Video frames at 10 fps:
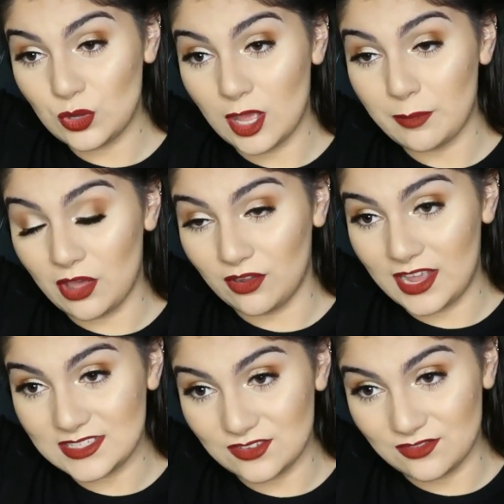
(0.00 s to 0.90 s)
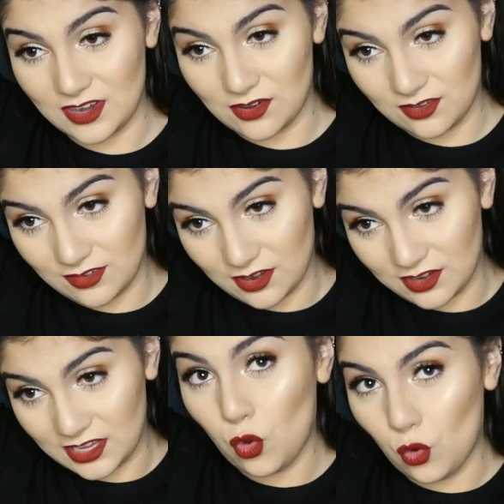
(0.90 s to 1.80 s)
to come out as a very,
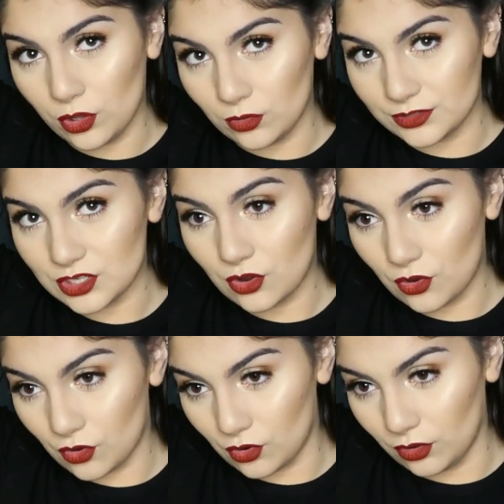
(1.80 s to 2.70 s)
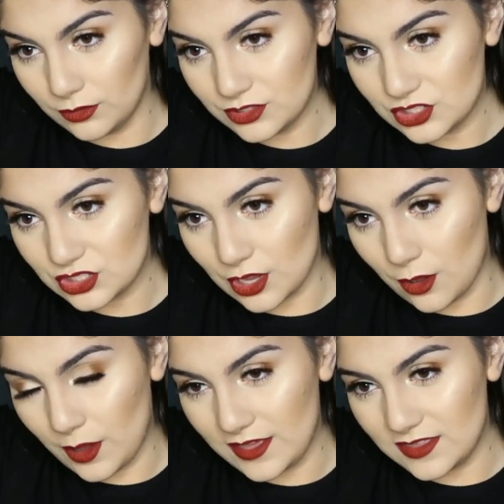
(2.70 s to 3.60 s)
very coiled curl.
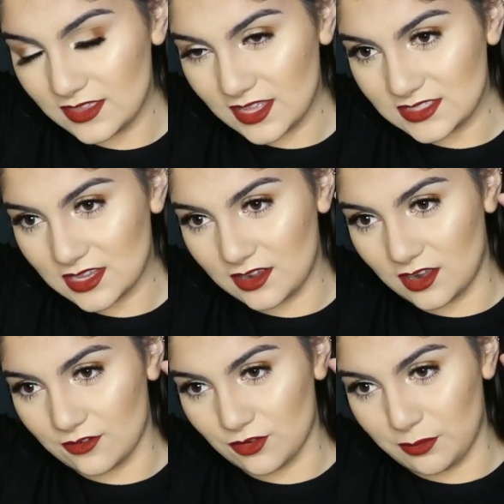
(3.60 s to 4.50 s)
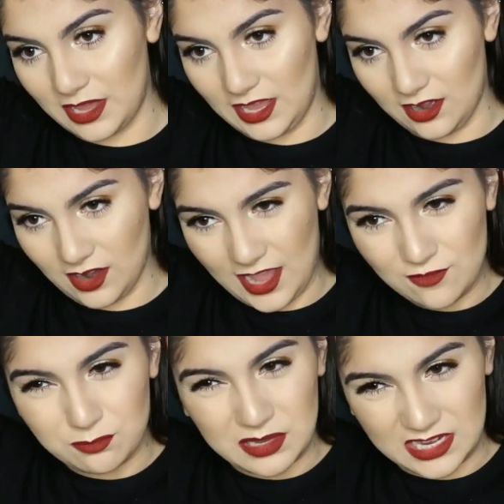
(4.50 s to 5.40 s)
So I think that's good enough for my hair. I
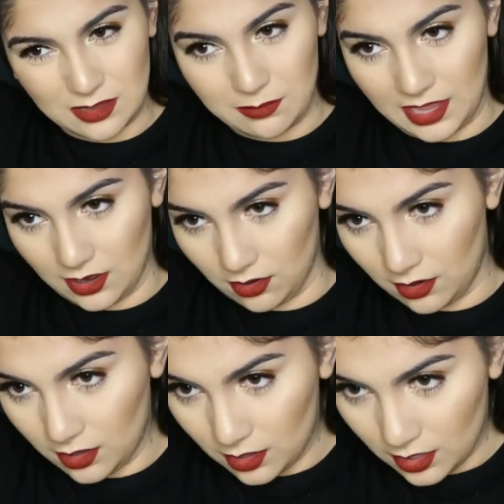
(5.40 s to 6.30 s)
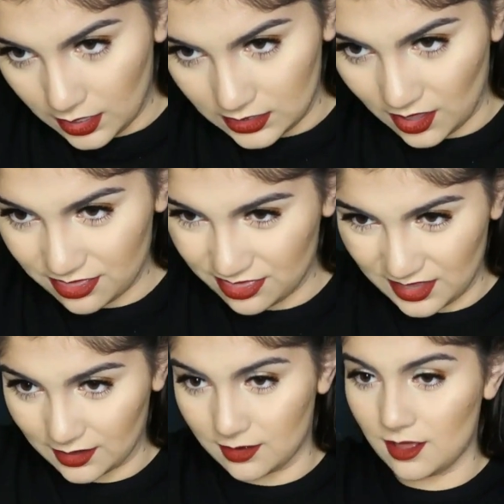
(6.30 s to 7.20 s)
have medium hair, not
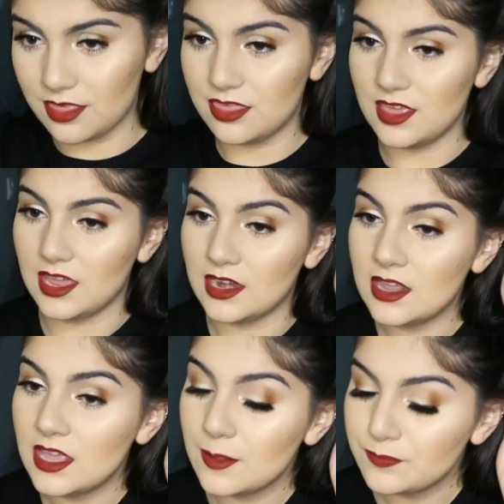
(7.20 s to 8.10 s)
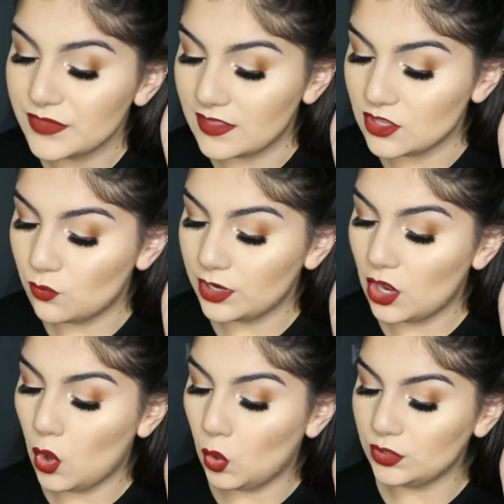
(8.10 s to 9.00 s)
thick, not thin. And then you
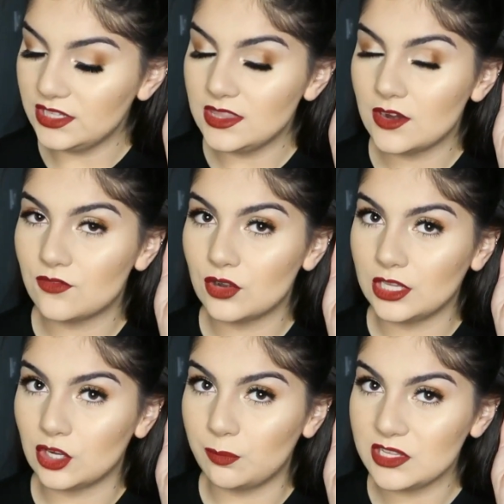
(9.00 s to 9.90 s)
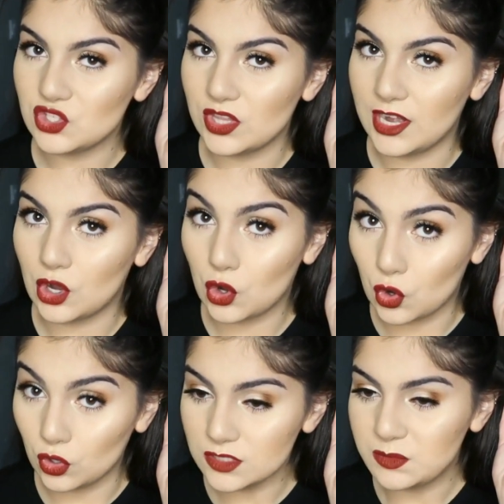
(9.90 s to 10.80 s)
wanna hold it there for a little bit so that it
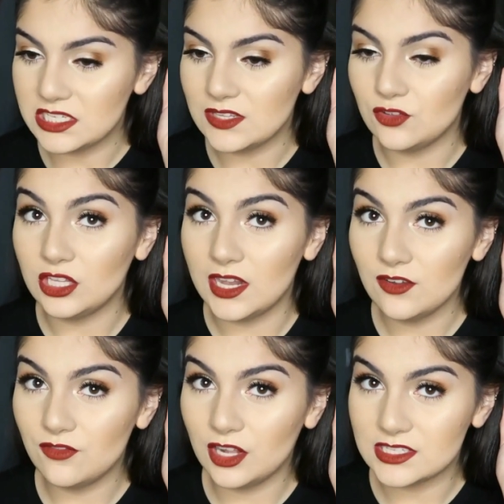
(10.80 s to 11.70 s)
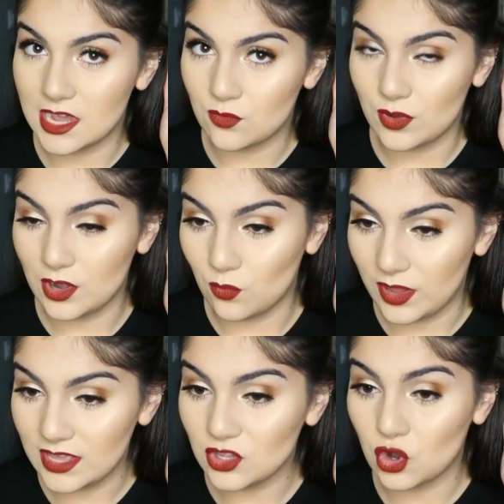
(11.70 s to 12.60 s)
curls, because if you let it fall down right
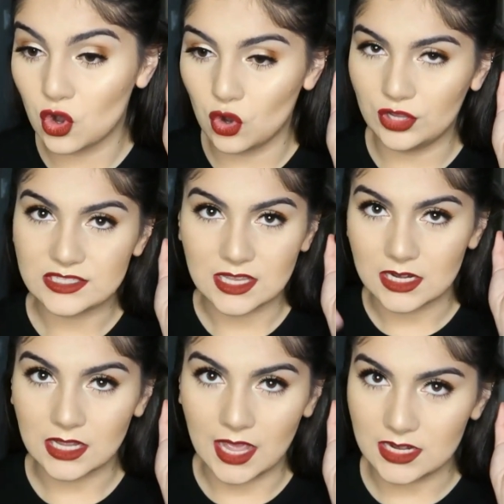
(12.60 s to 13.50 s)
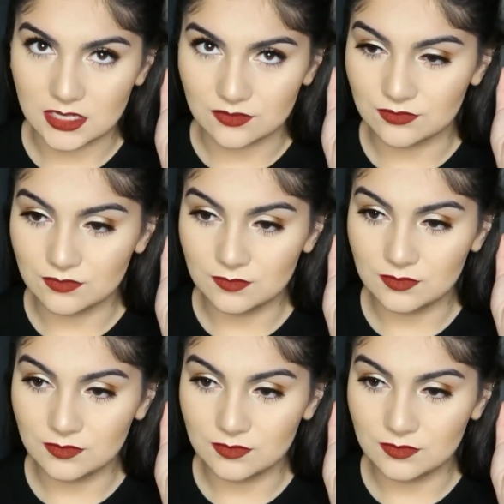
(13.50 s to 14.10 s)
away, the curl is gonna kind of